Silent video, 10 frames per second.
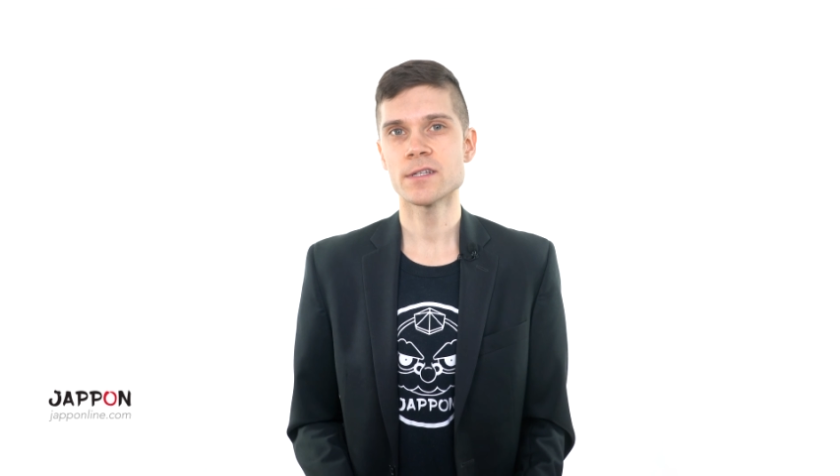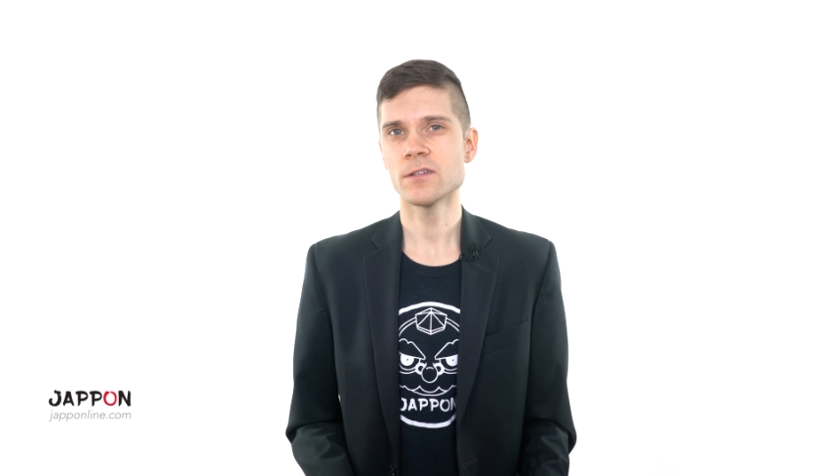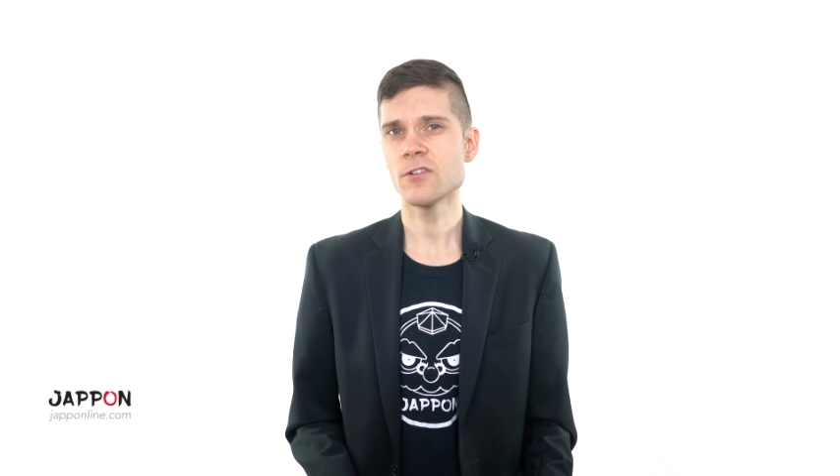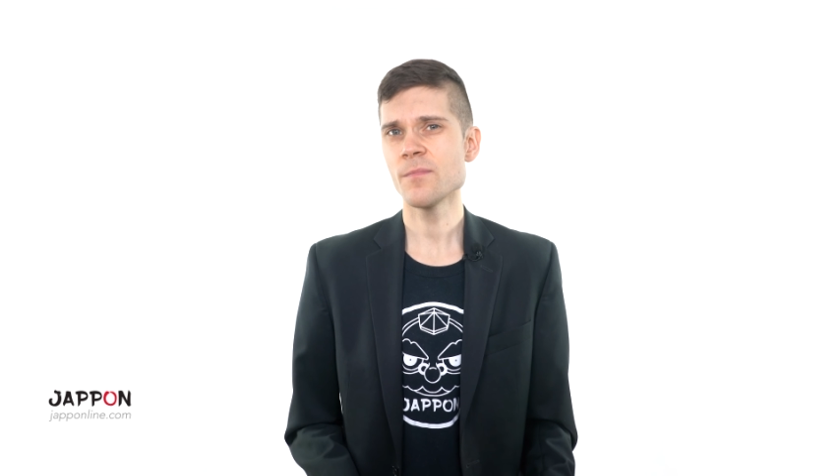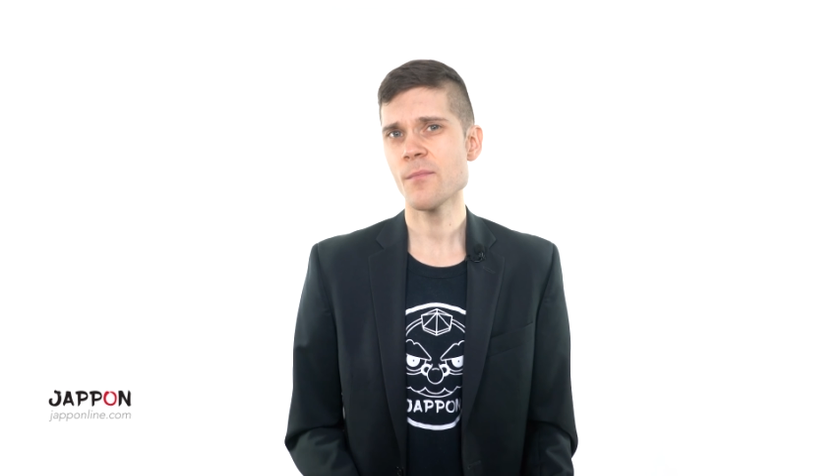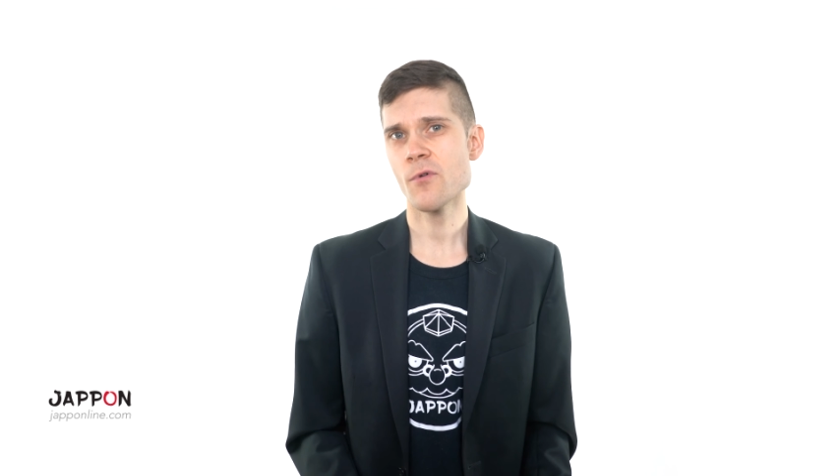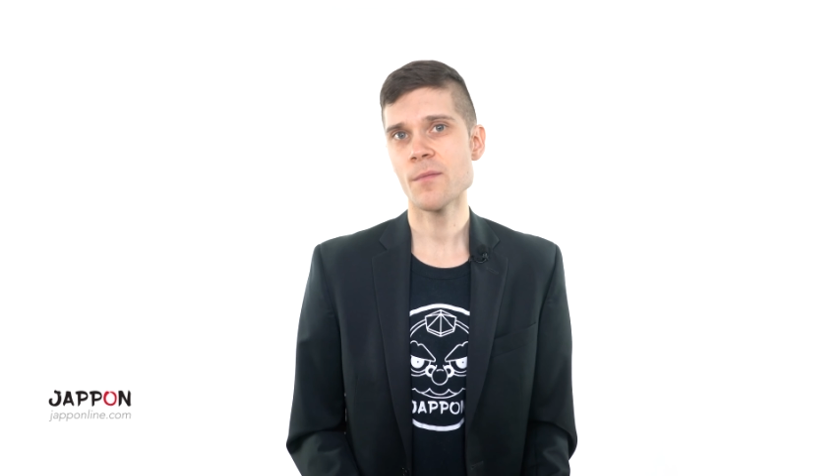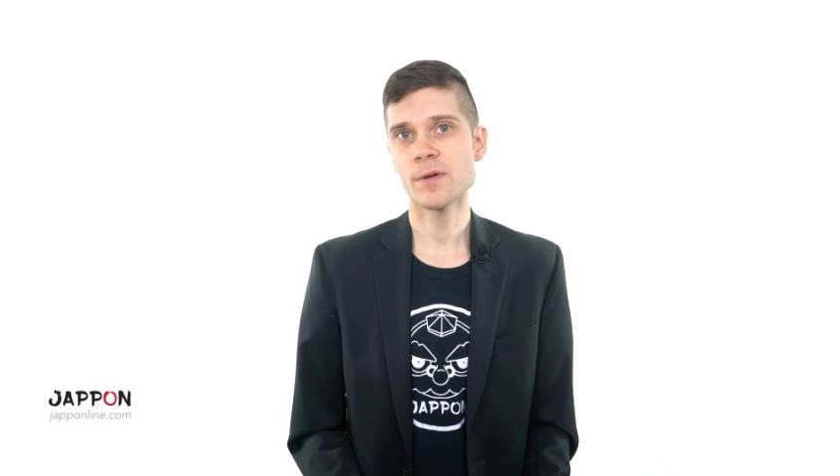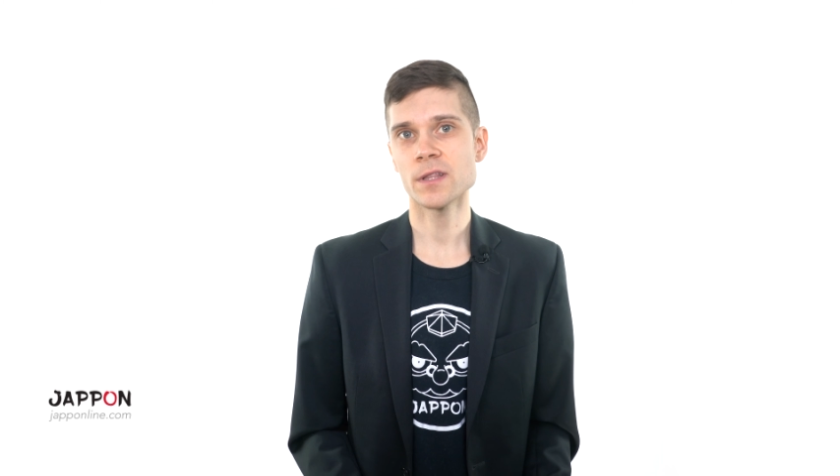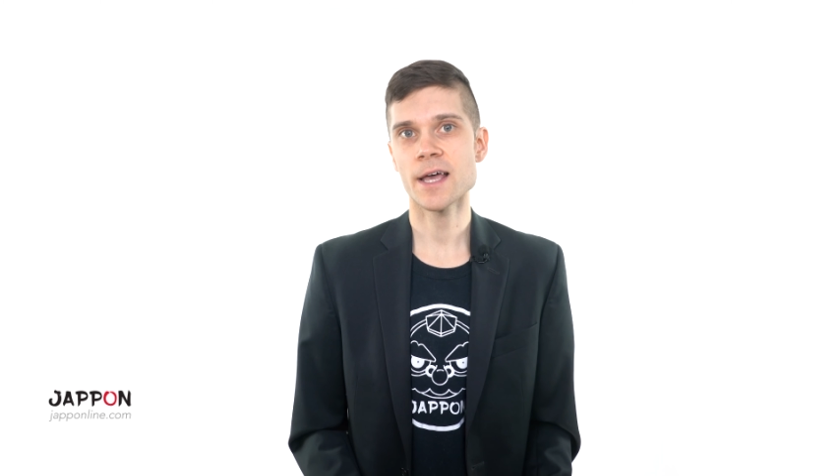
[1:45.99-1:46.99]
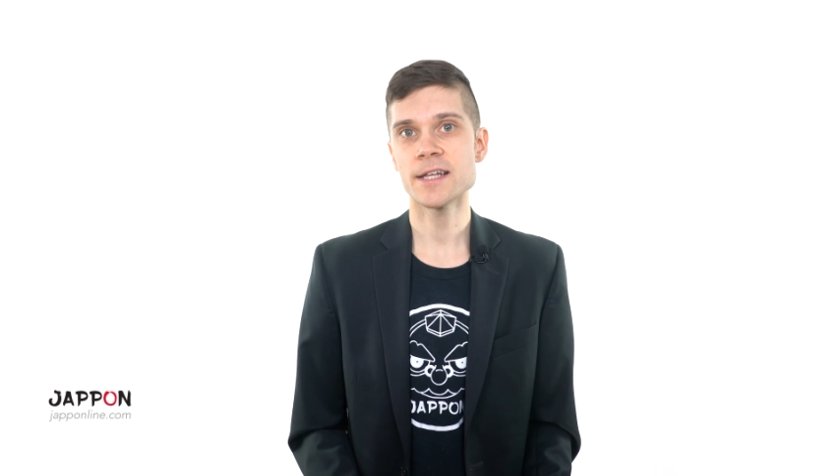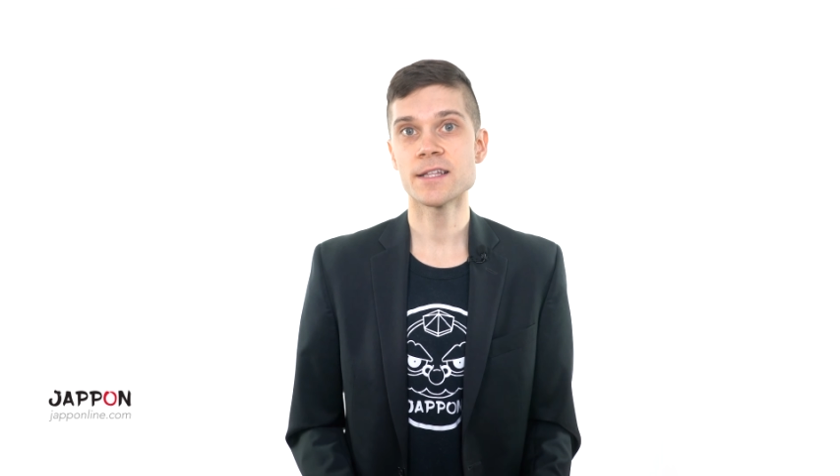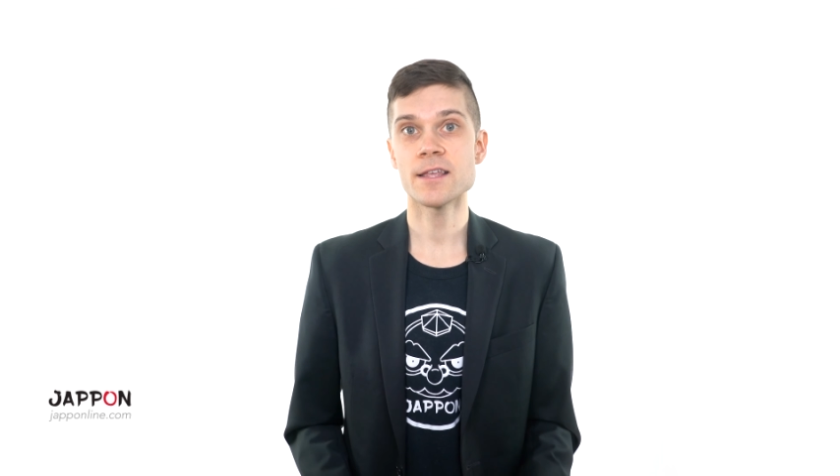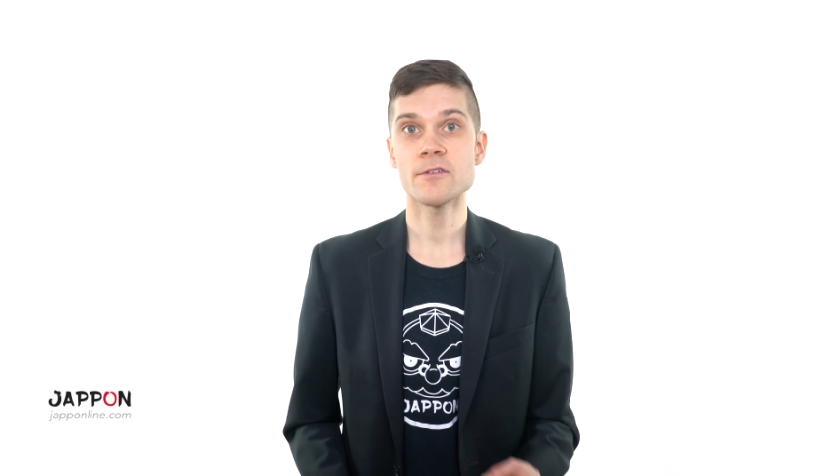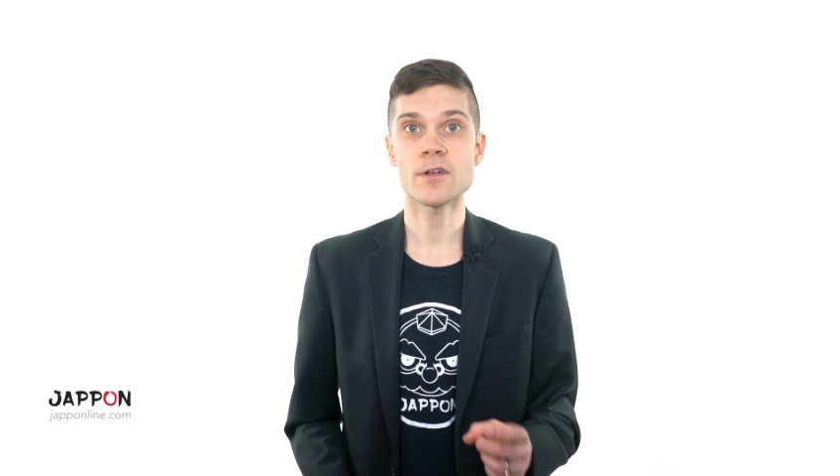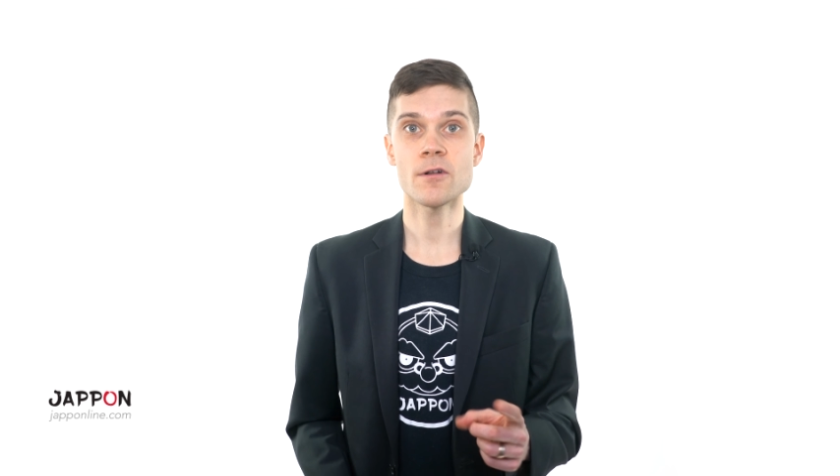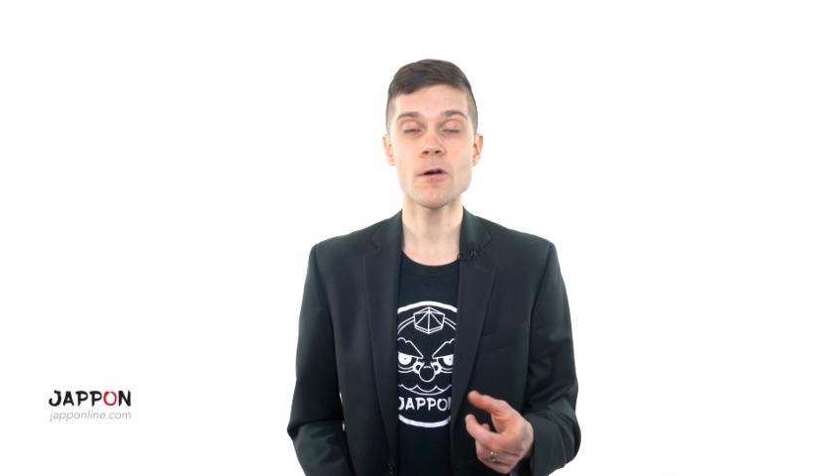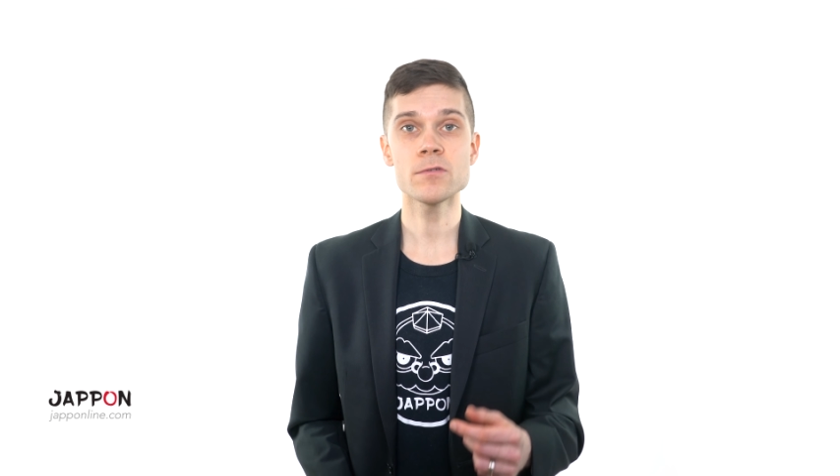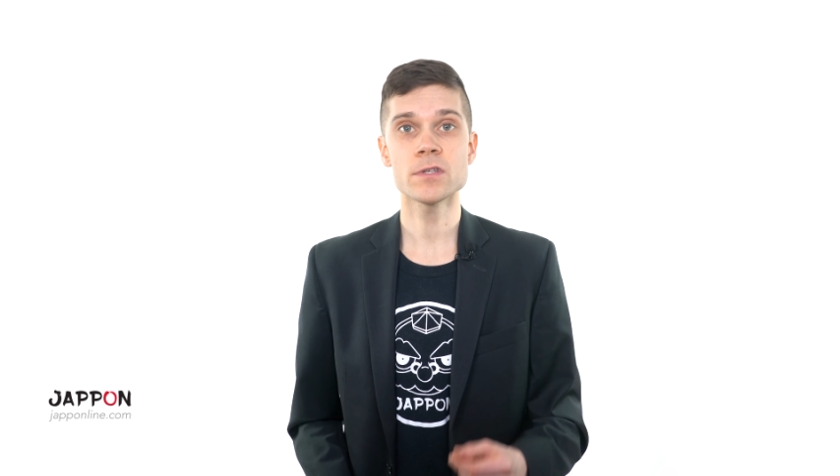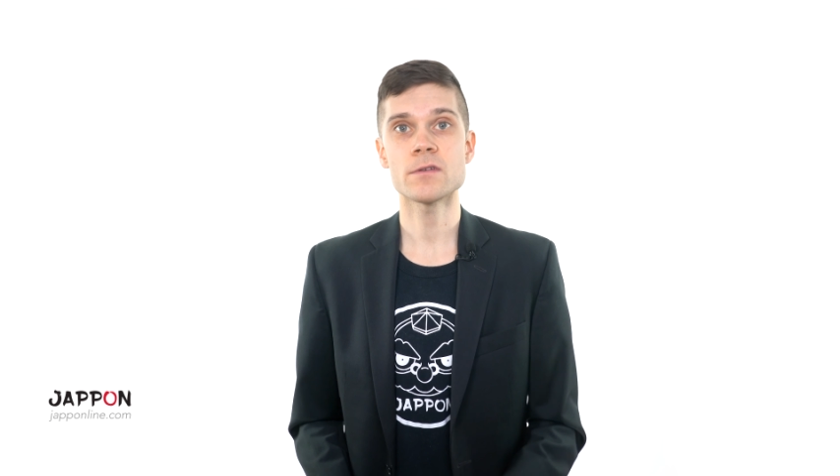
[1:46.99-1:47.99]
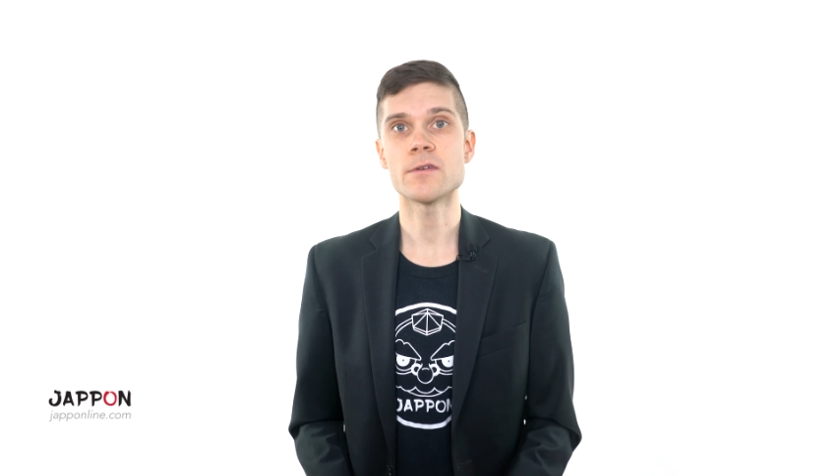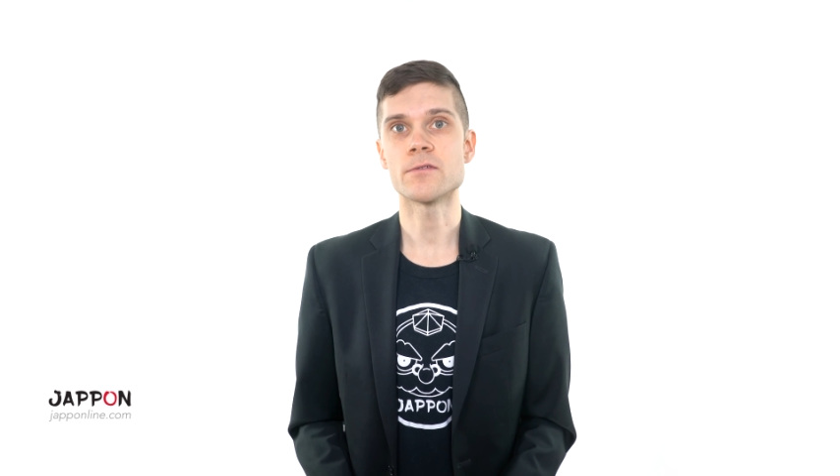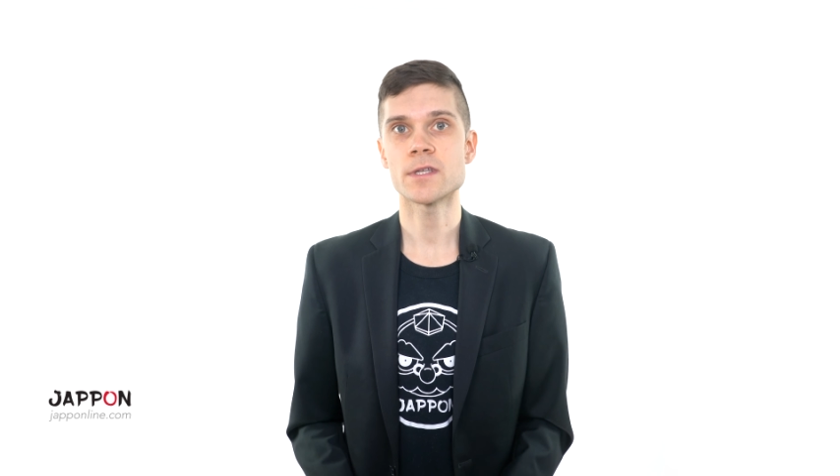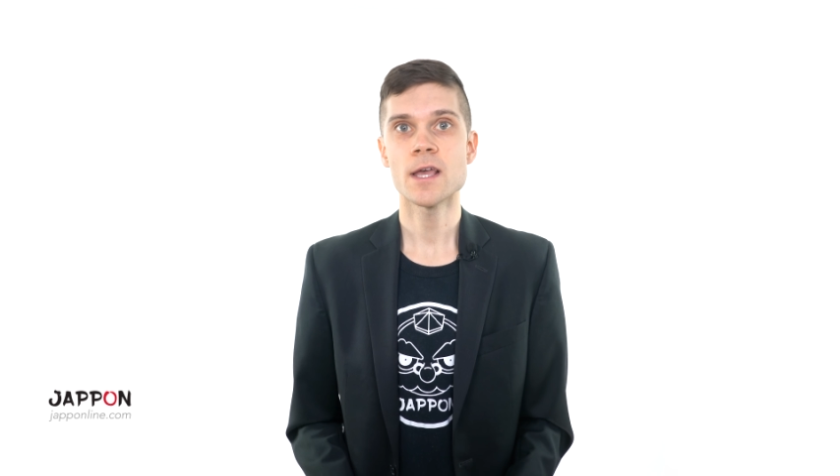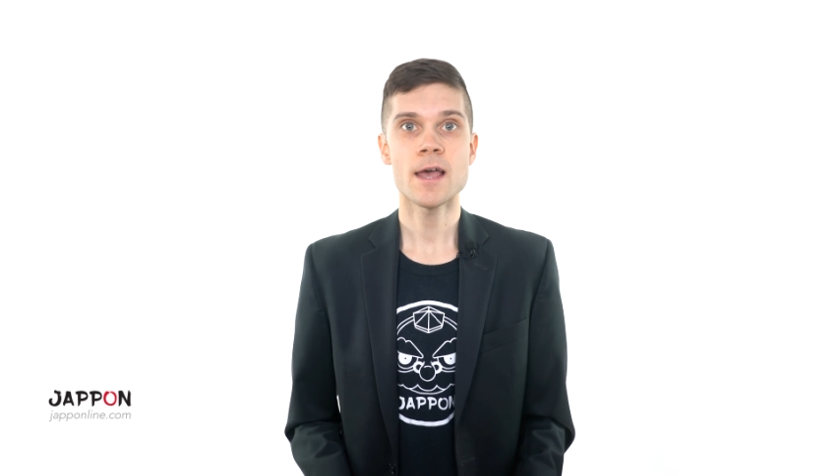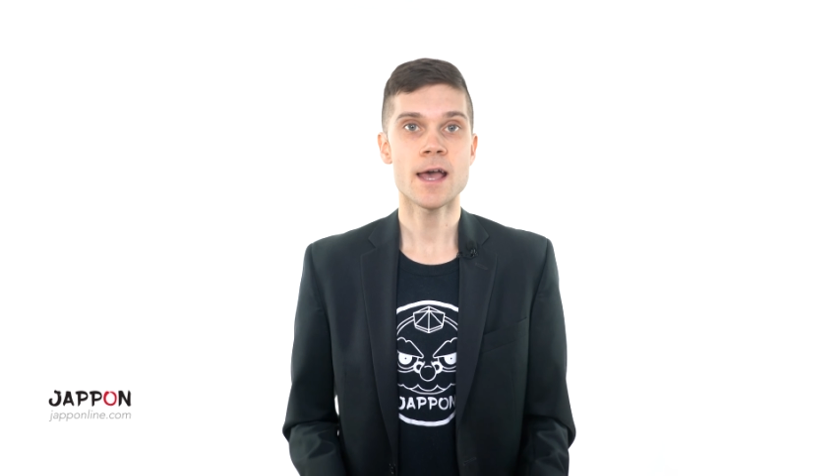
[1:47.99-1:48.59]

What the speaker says: a little bit more polite that you can also use,